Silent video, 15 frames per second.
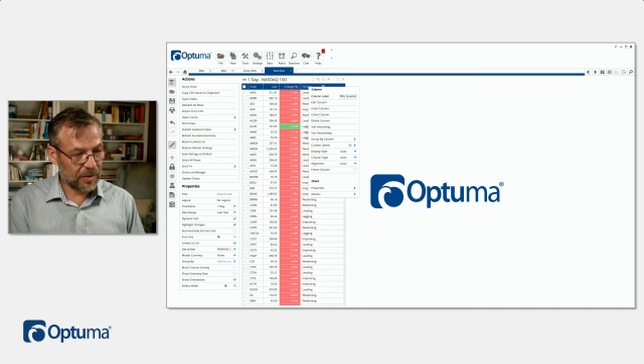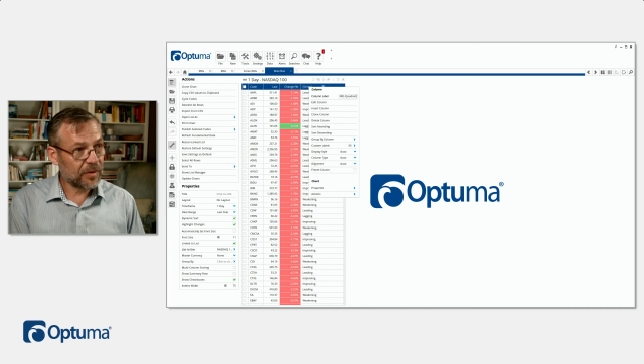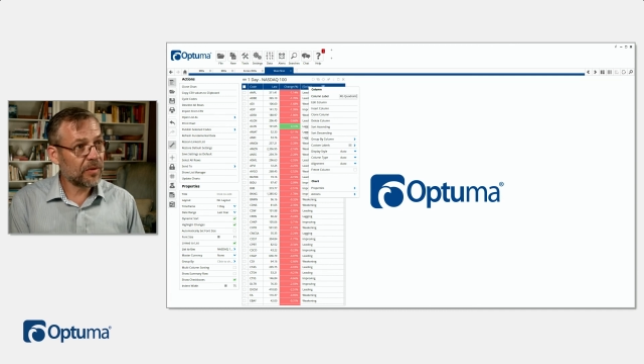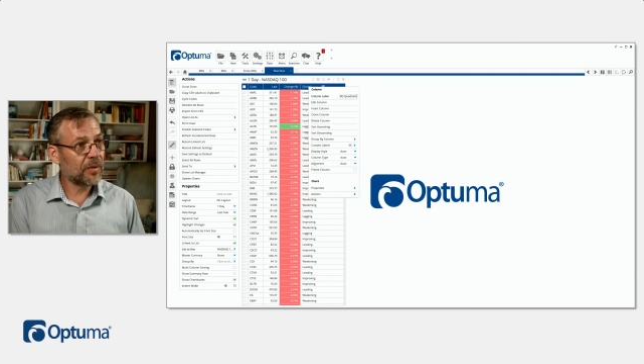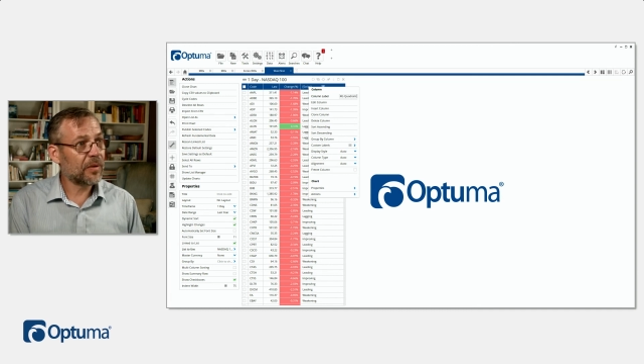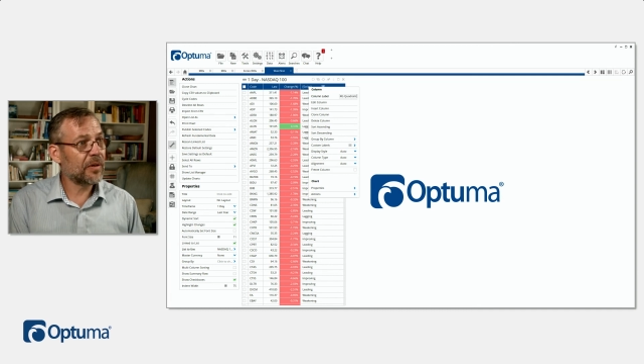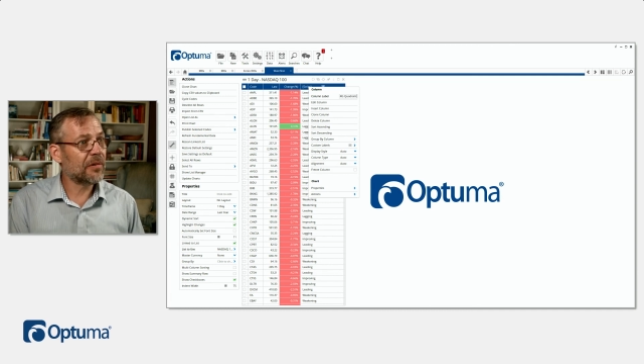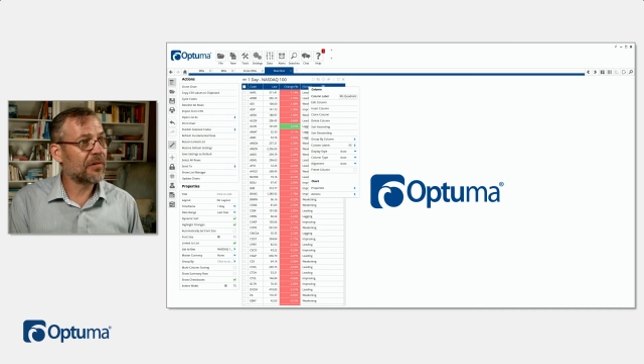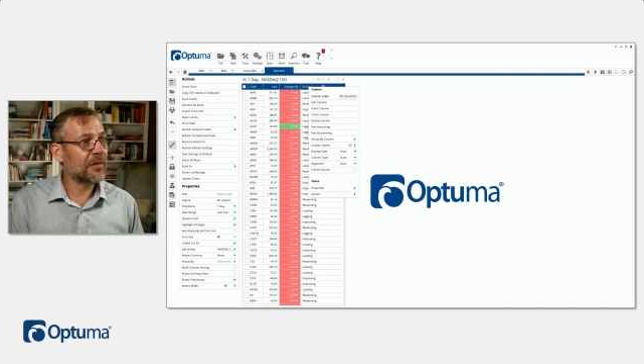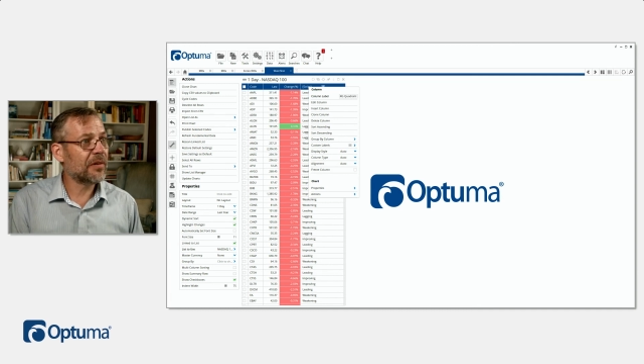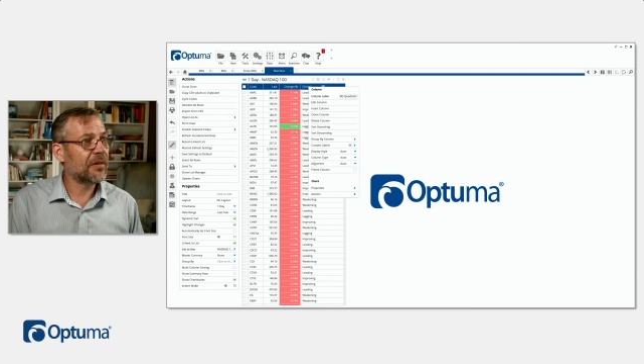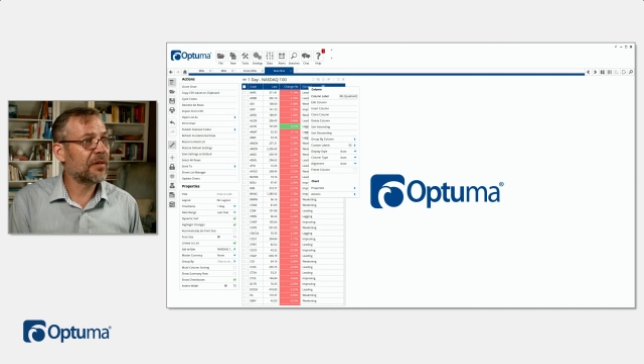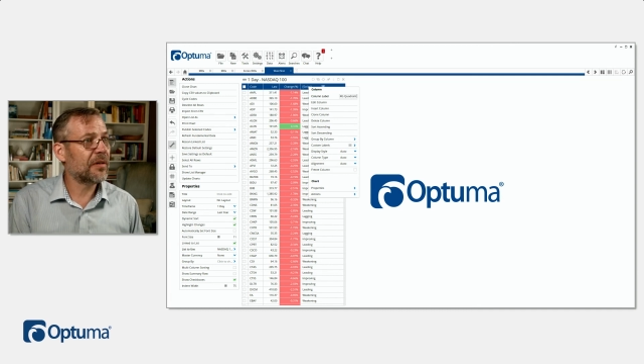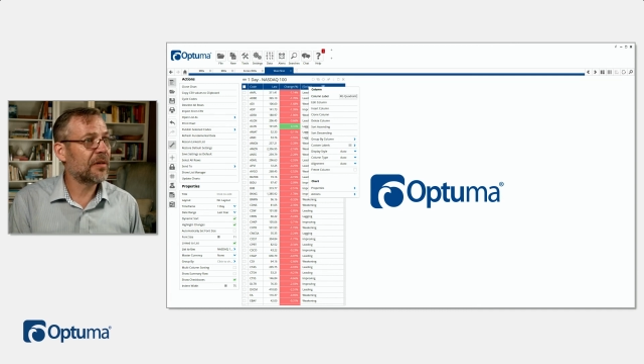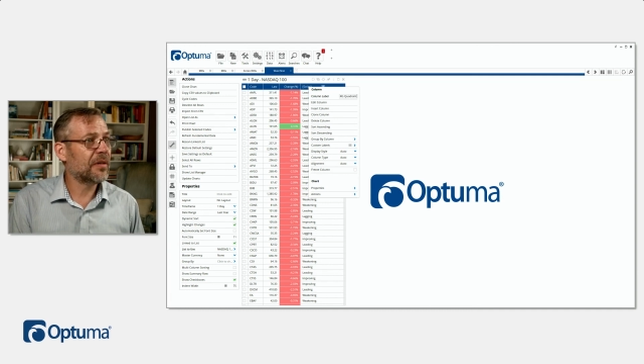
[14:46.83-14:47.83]

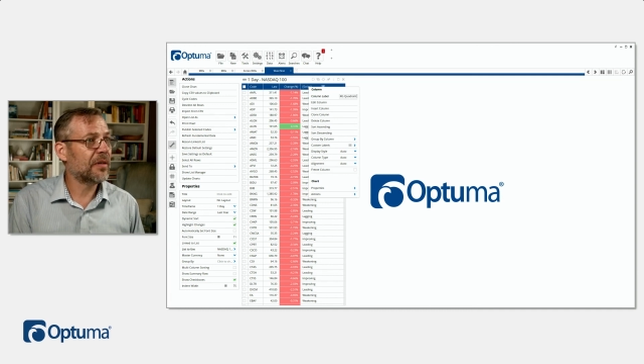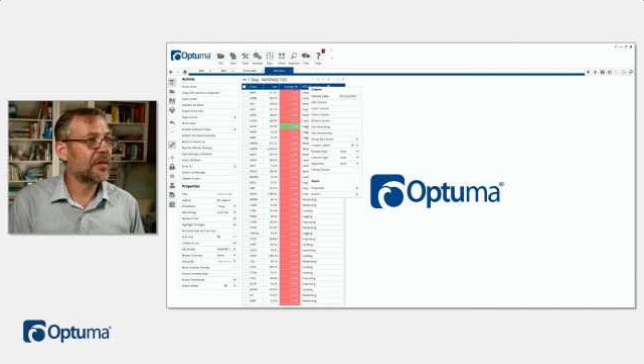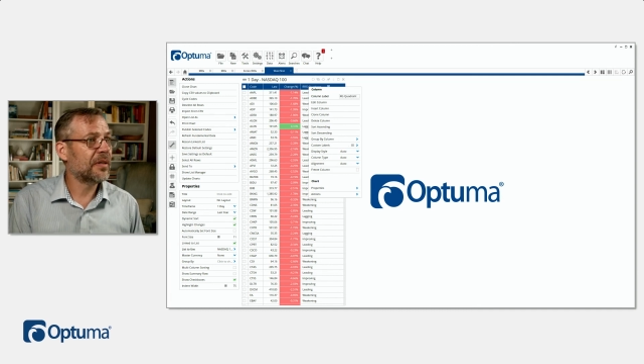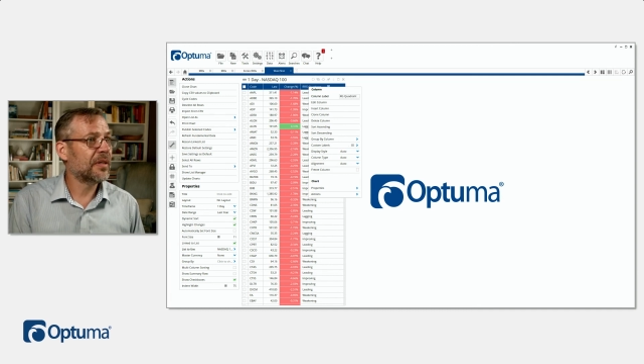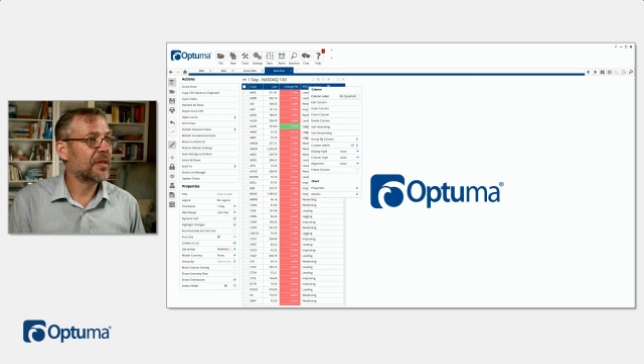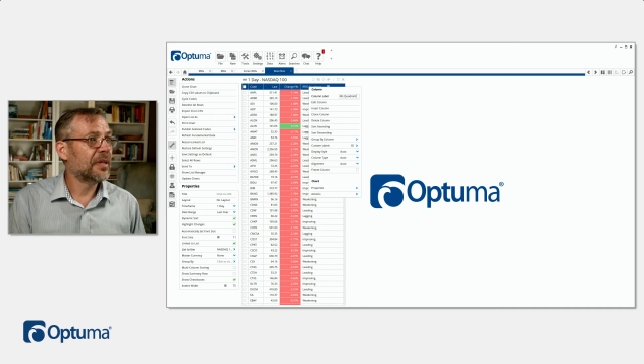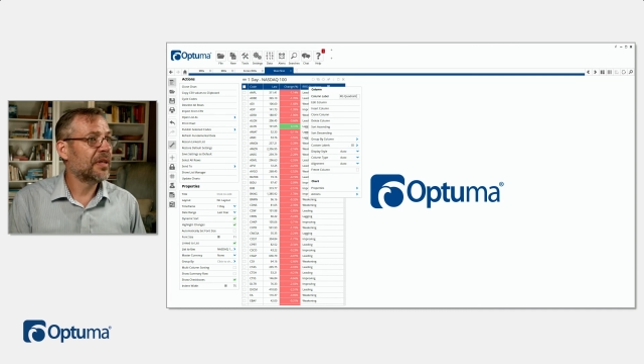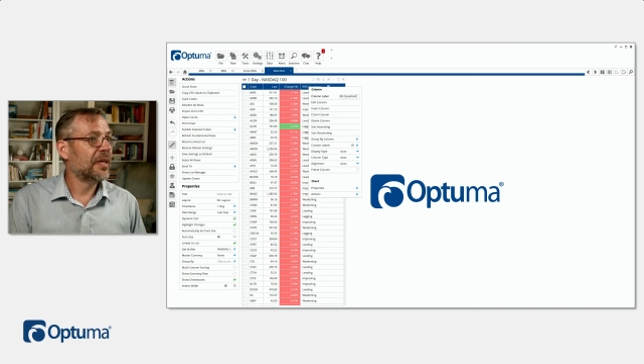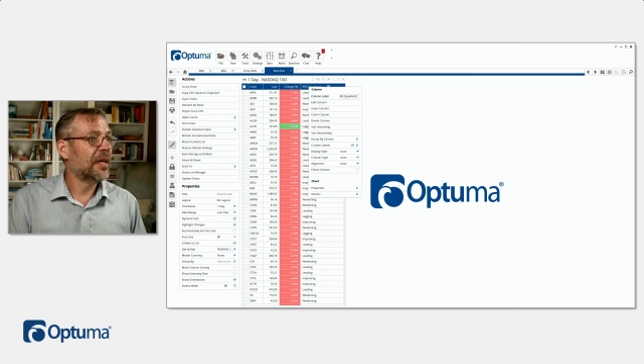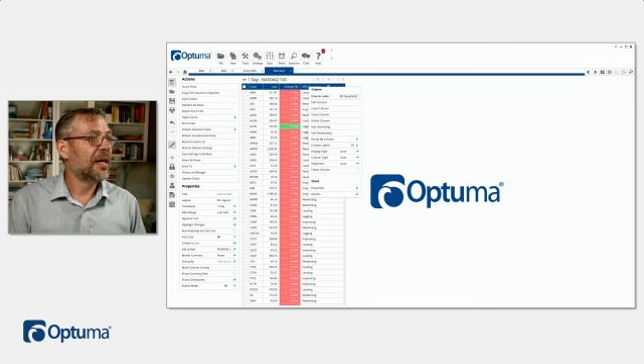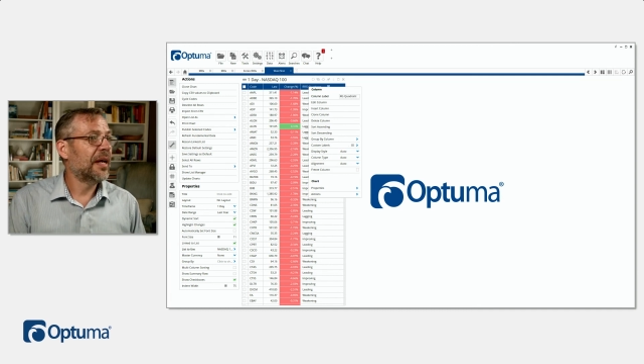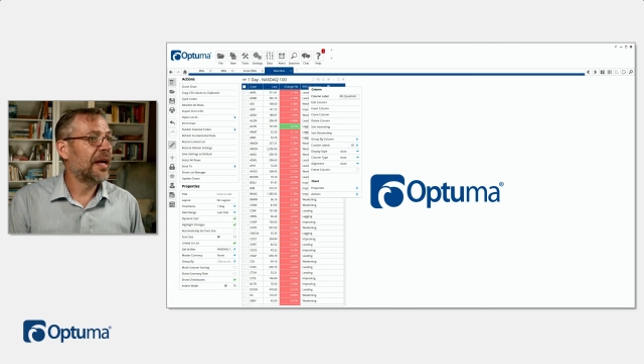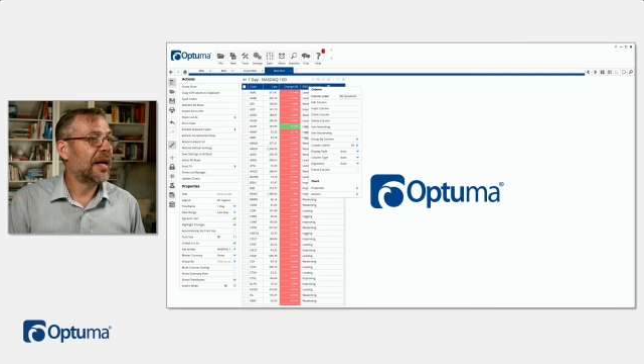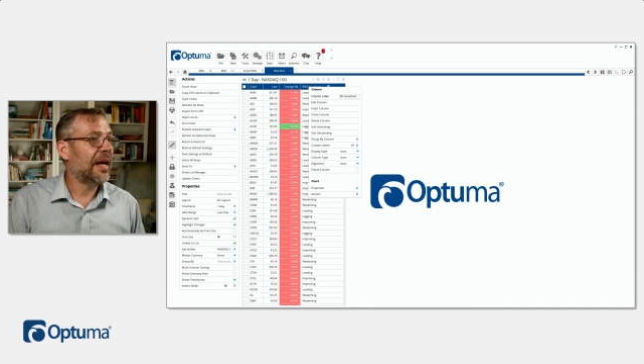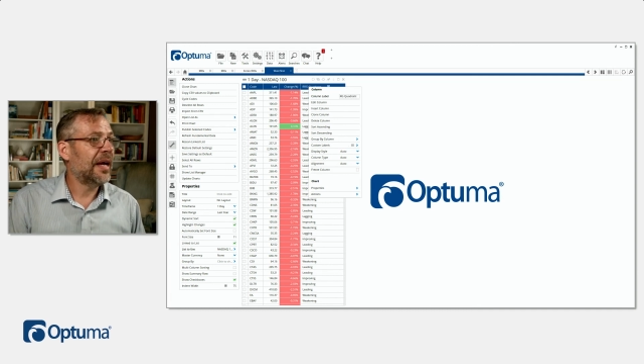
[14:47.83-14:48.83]
quadrant,
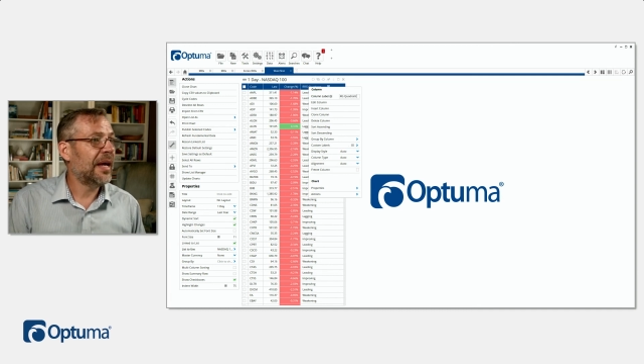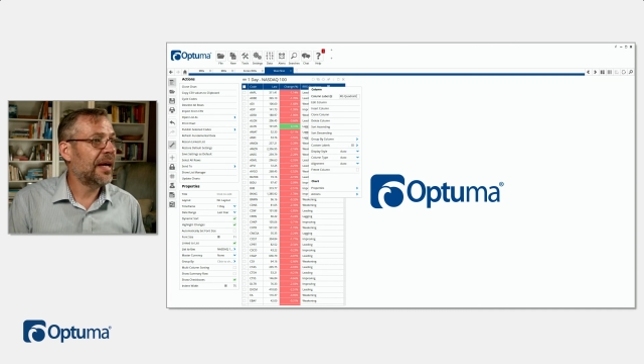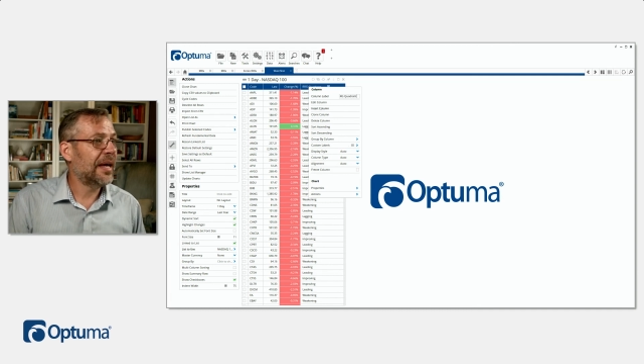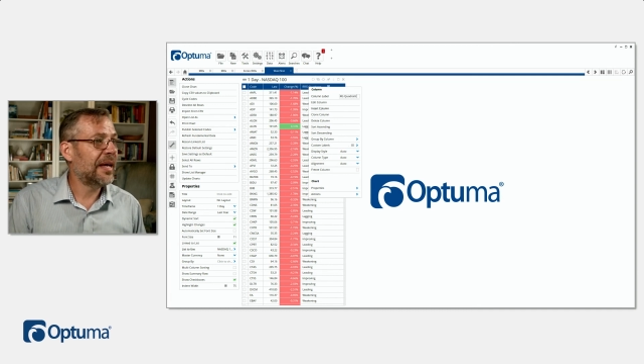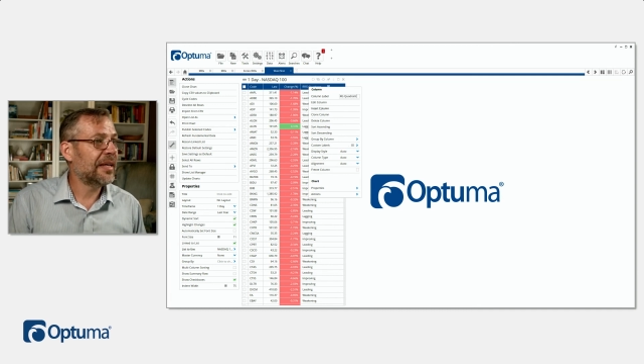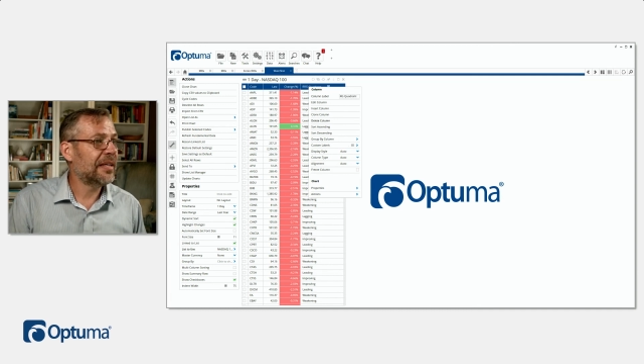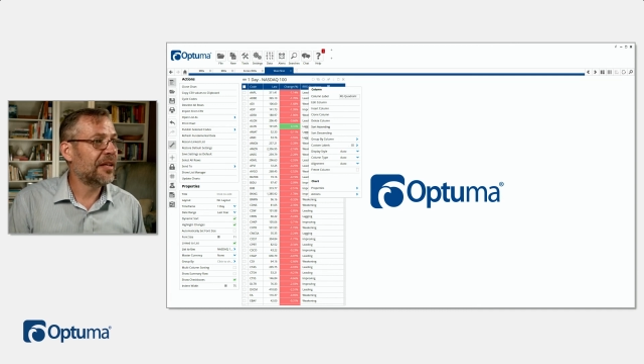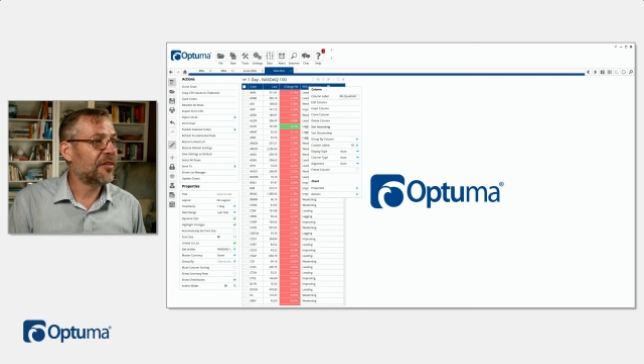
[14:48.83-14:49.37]
and